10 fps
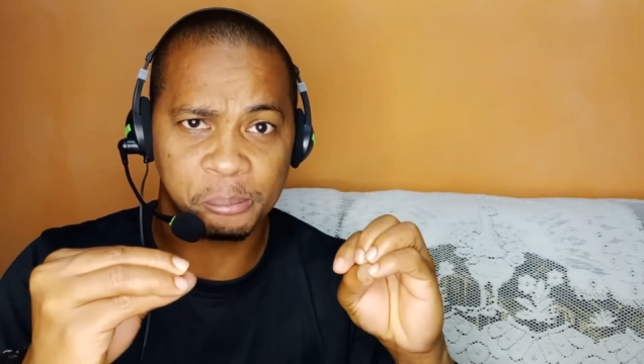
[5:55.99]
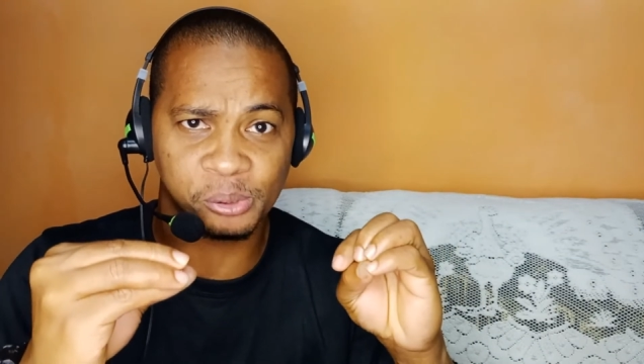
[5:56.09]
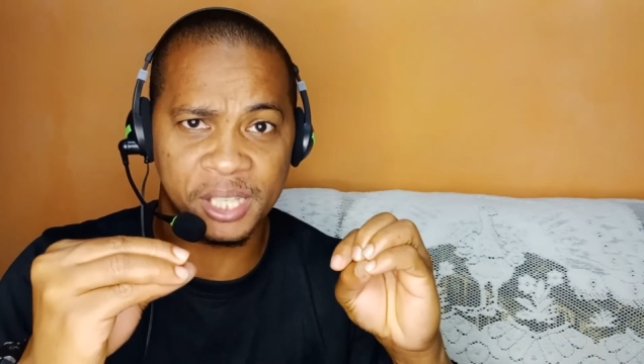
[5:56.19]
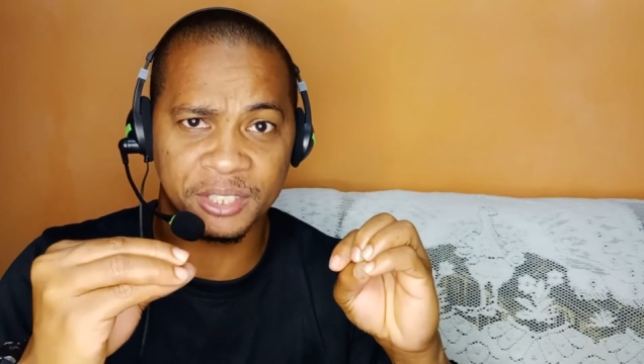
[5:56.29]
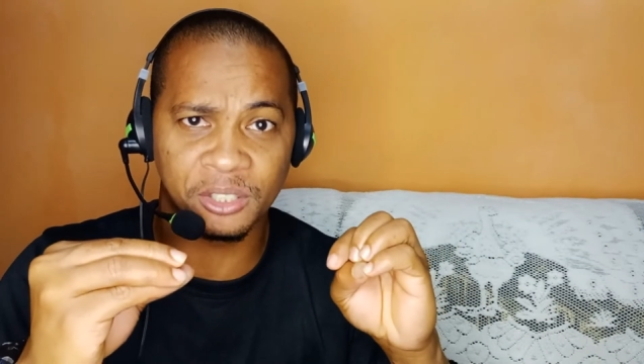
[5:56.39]

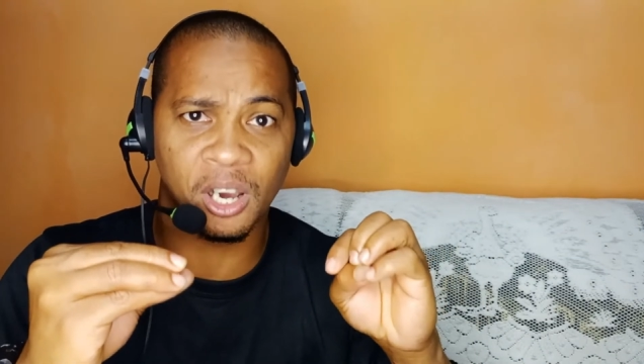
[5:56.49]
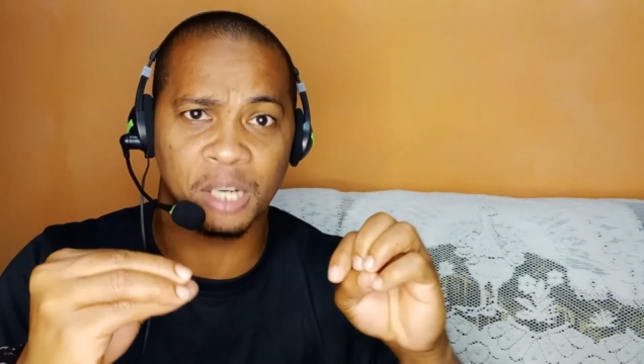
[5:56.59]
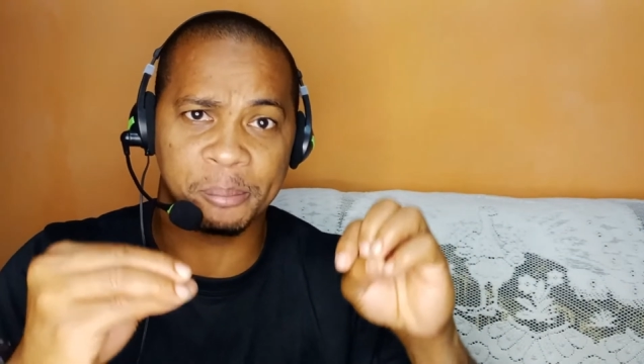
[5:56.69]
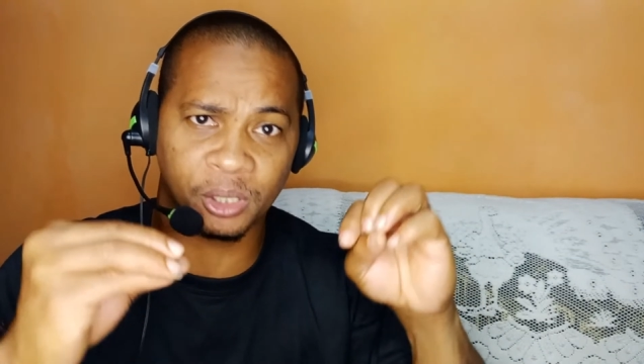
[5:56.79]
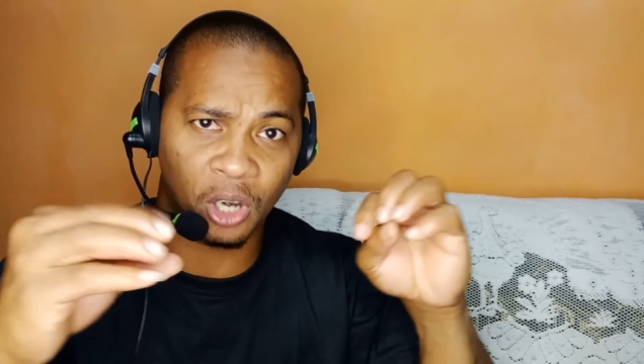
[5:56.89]
Praise
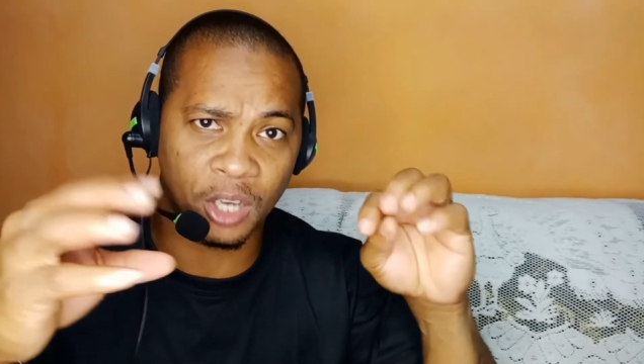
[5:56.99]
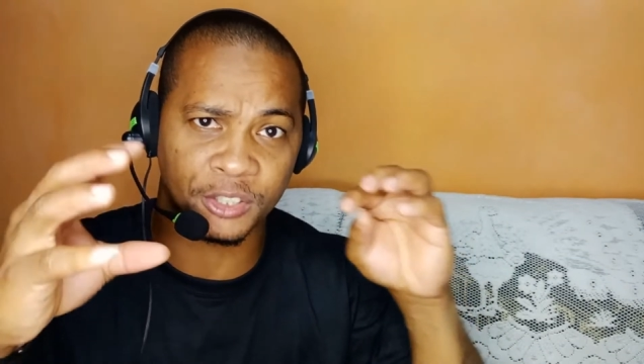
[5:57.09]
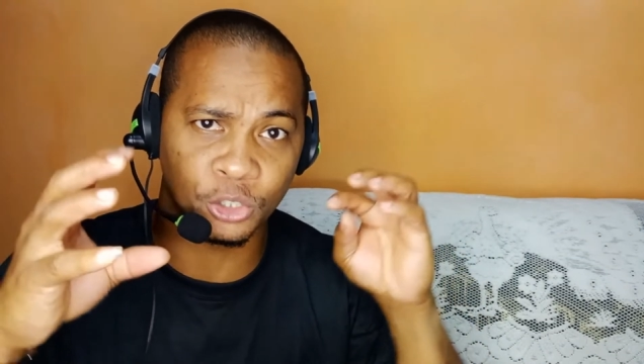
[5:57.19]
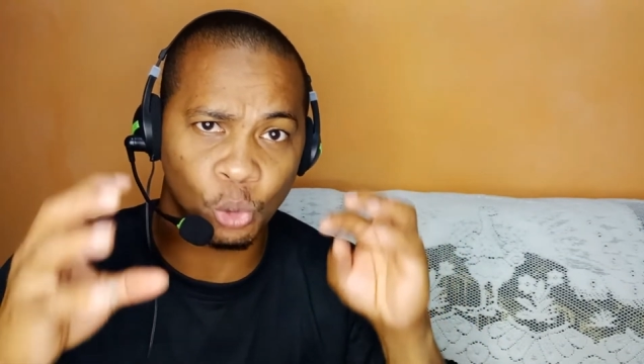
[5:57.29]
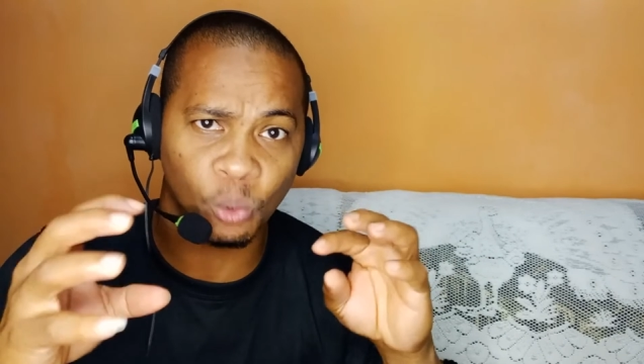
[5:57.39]
God,
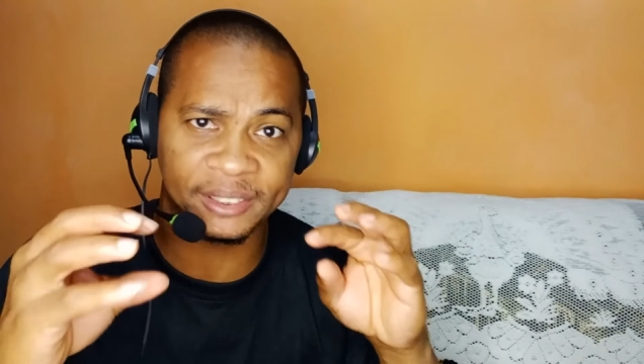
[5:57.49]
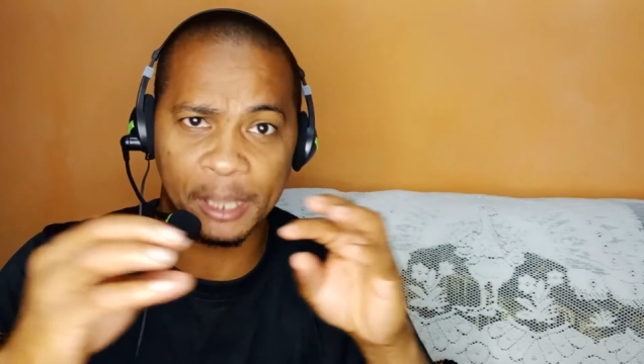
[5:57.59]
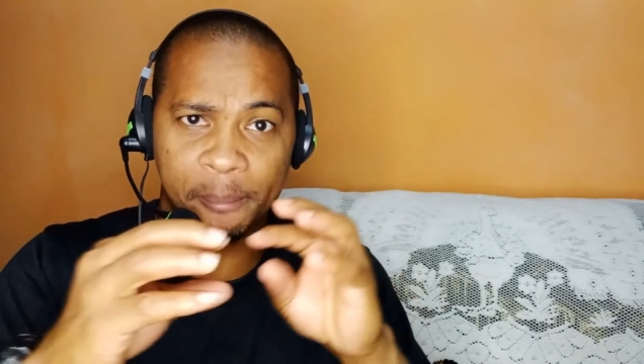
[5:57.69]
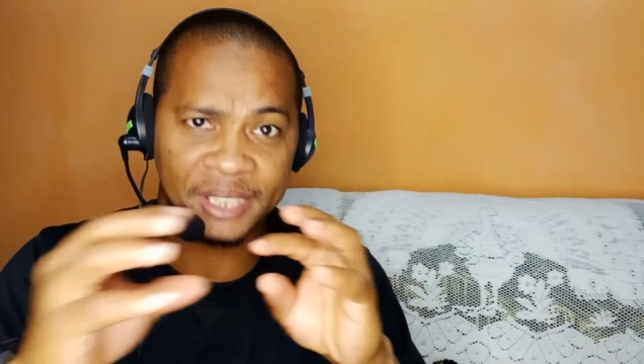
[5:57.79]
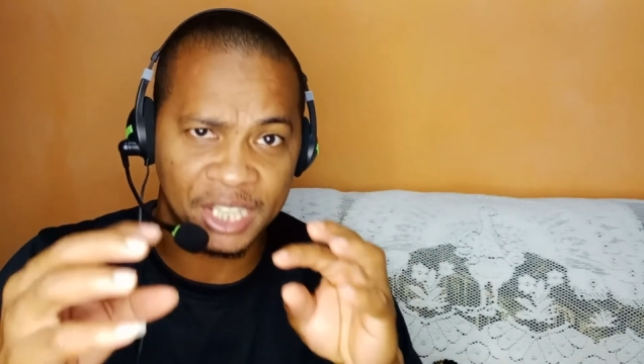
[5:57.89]
because no
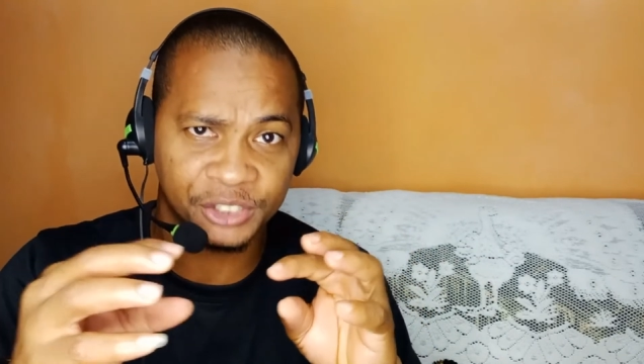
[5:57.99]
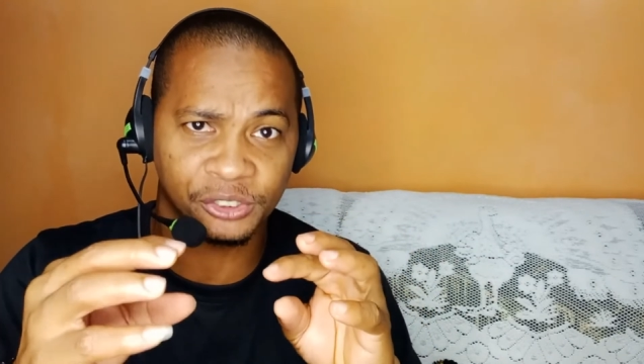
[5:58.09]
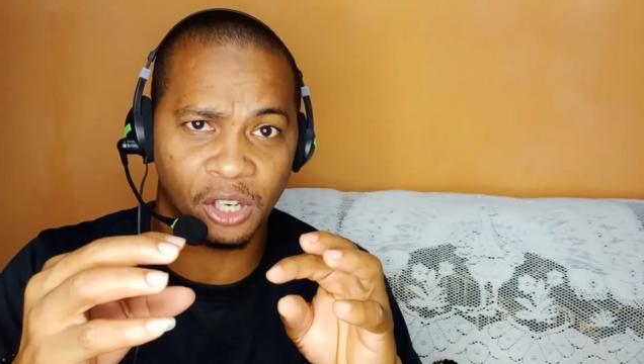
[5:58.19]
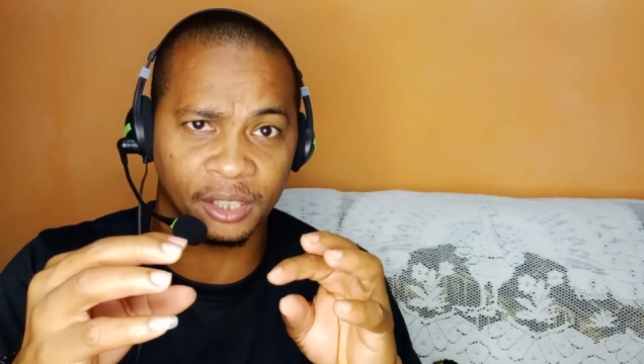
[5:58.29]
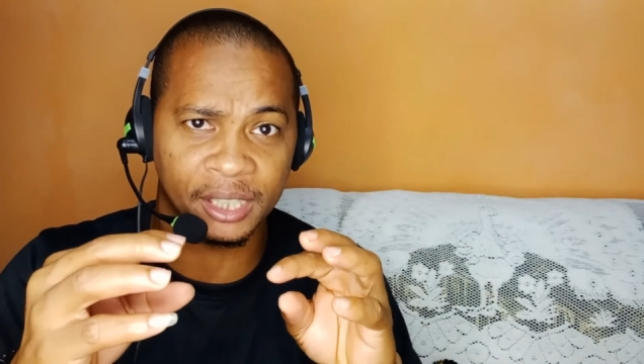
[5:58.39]

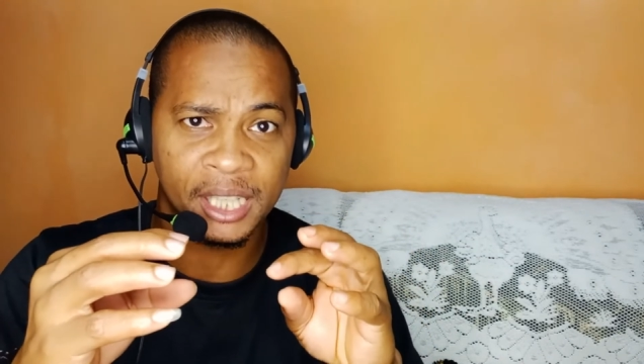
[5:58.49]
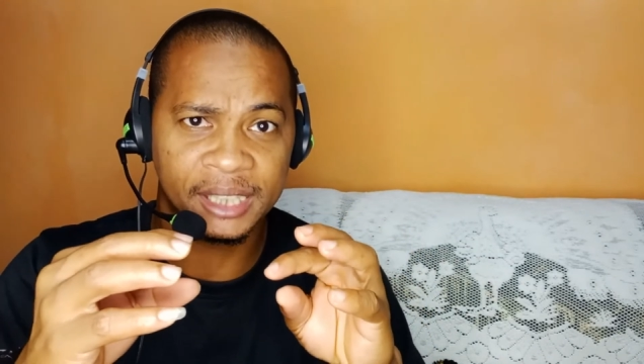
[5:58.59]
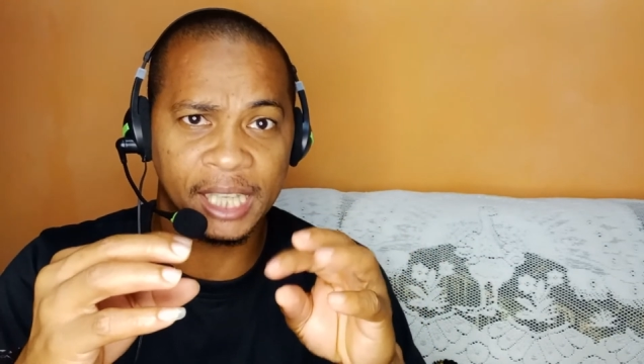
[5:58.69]
temptation